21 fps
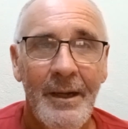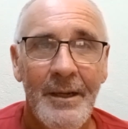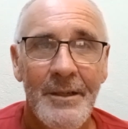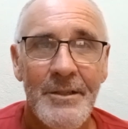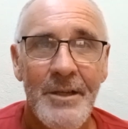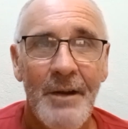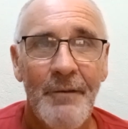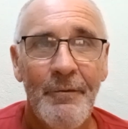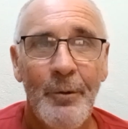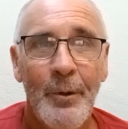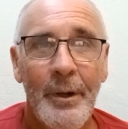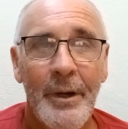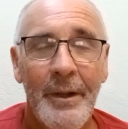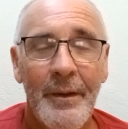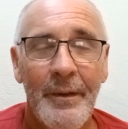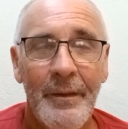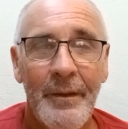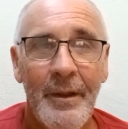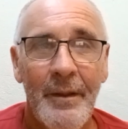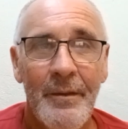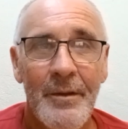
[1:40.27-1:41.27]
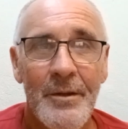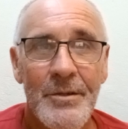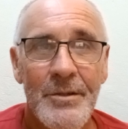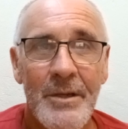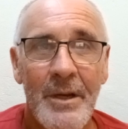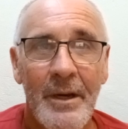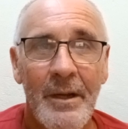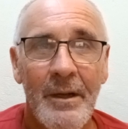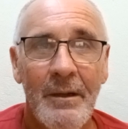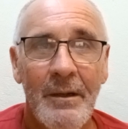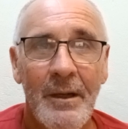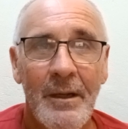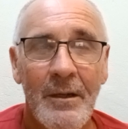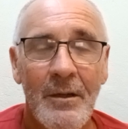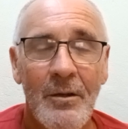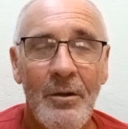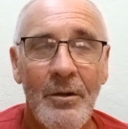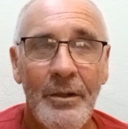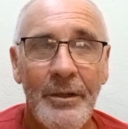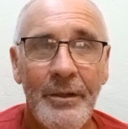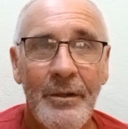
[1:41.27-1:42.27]
everyone out there that sent a
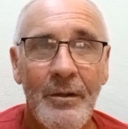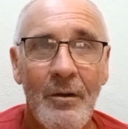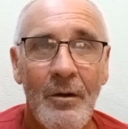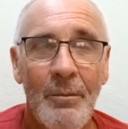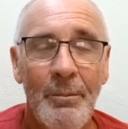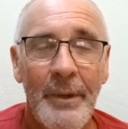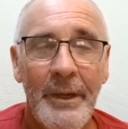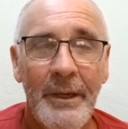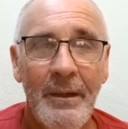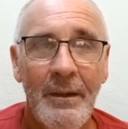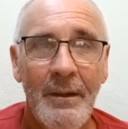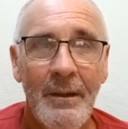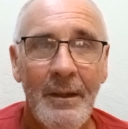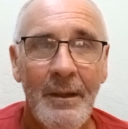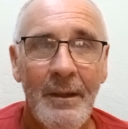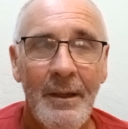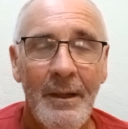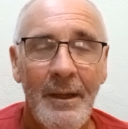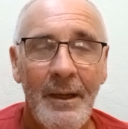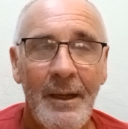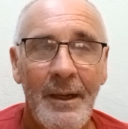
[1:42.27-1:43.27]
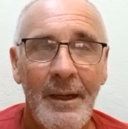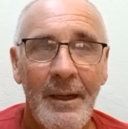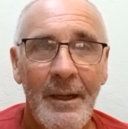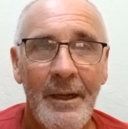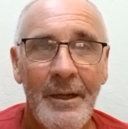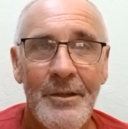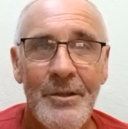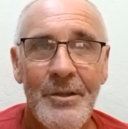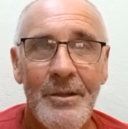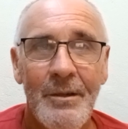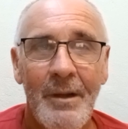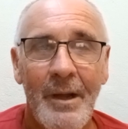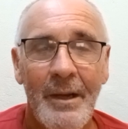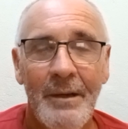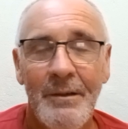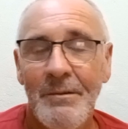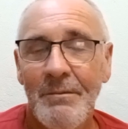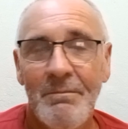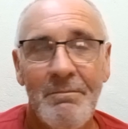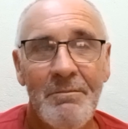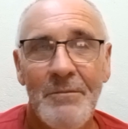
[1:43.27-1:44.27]
kind comment,
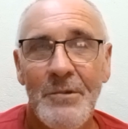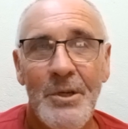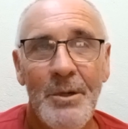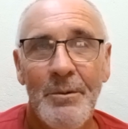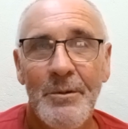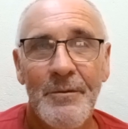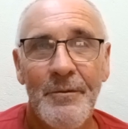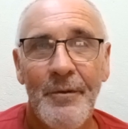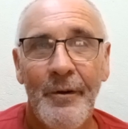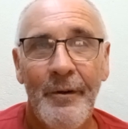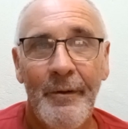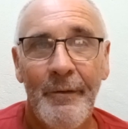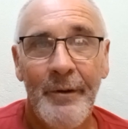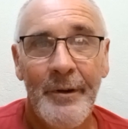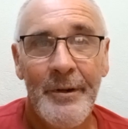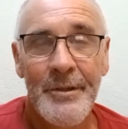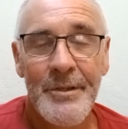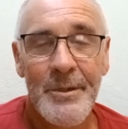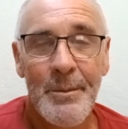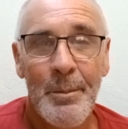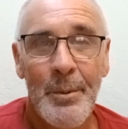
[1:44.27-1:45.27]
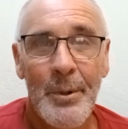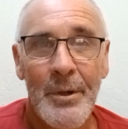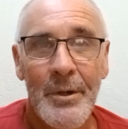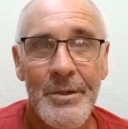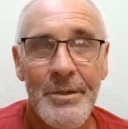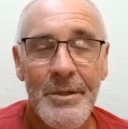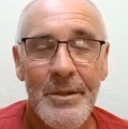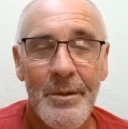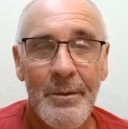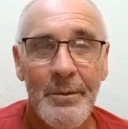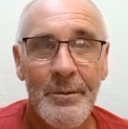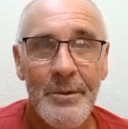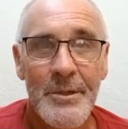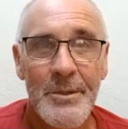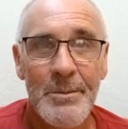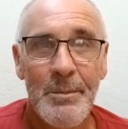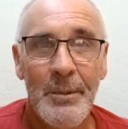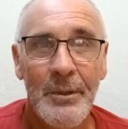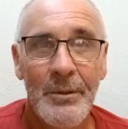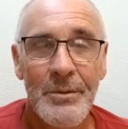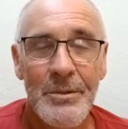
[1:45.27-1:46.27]
and she was very, very surprised at the
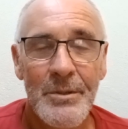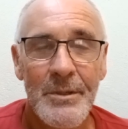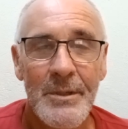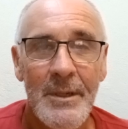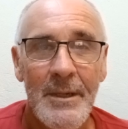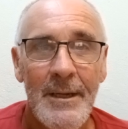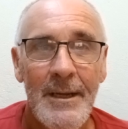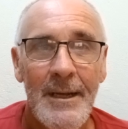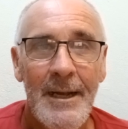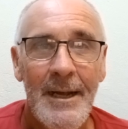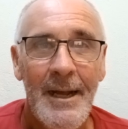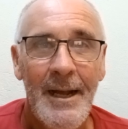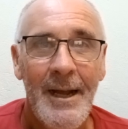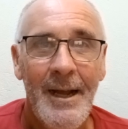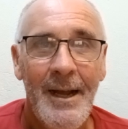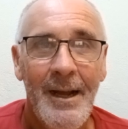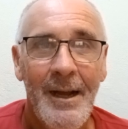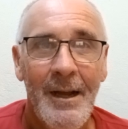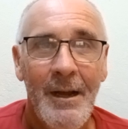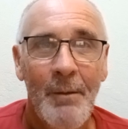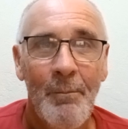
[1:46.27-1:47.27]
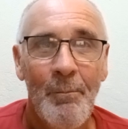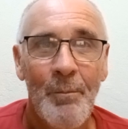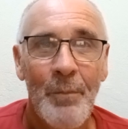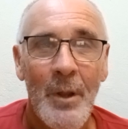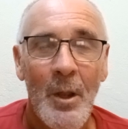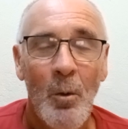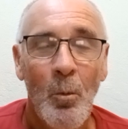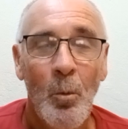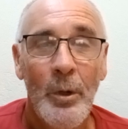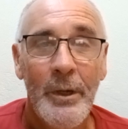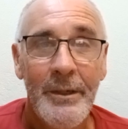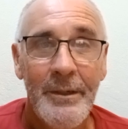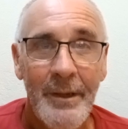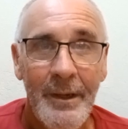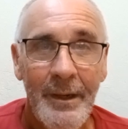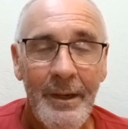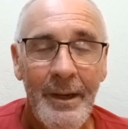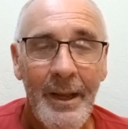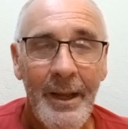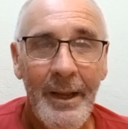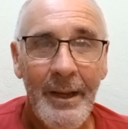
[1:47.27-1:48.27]
response. We did
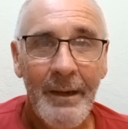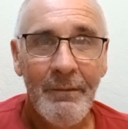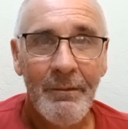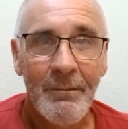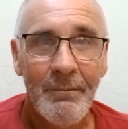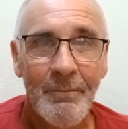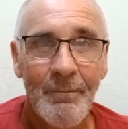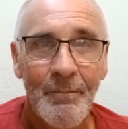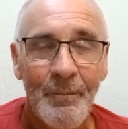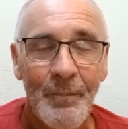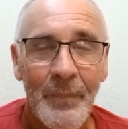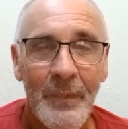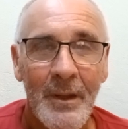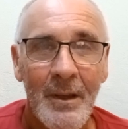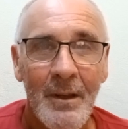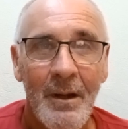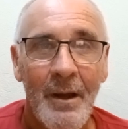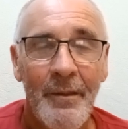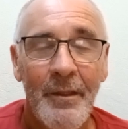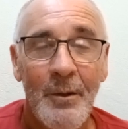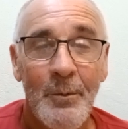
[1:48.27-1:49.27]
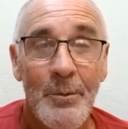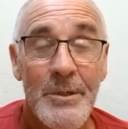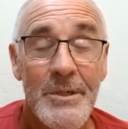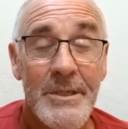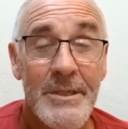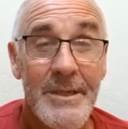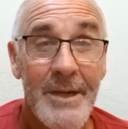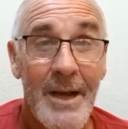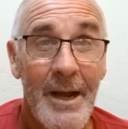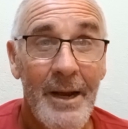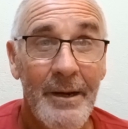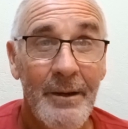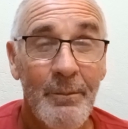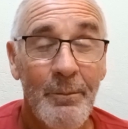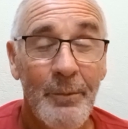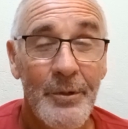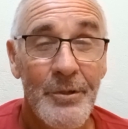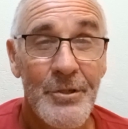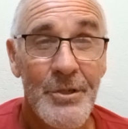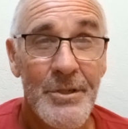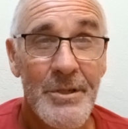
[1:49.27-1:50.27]
hit, I think we started
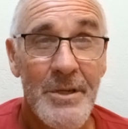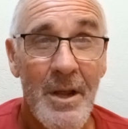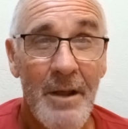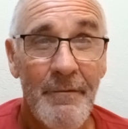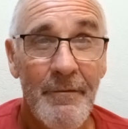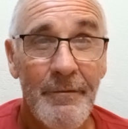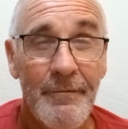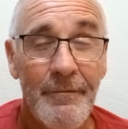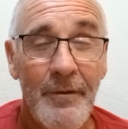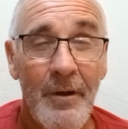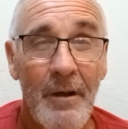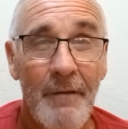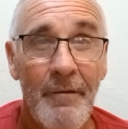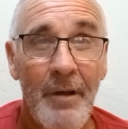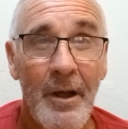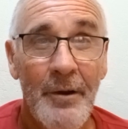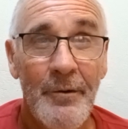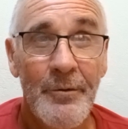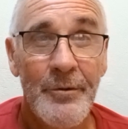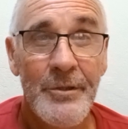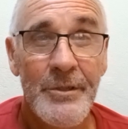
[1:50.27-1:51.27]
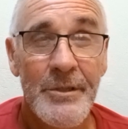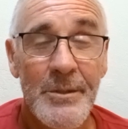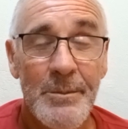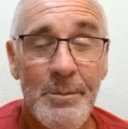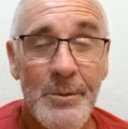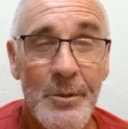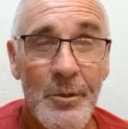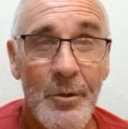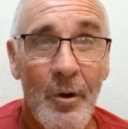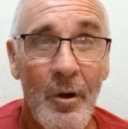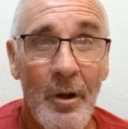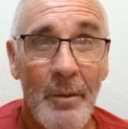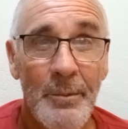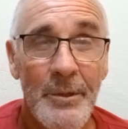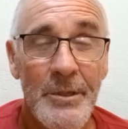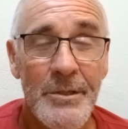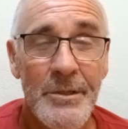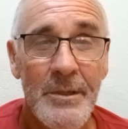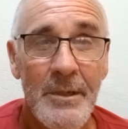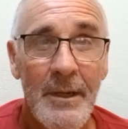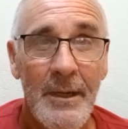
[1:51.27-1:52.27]
with just over 500
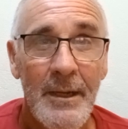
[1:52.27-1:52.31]
subscribers.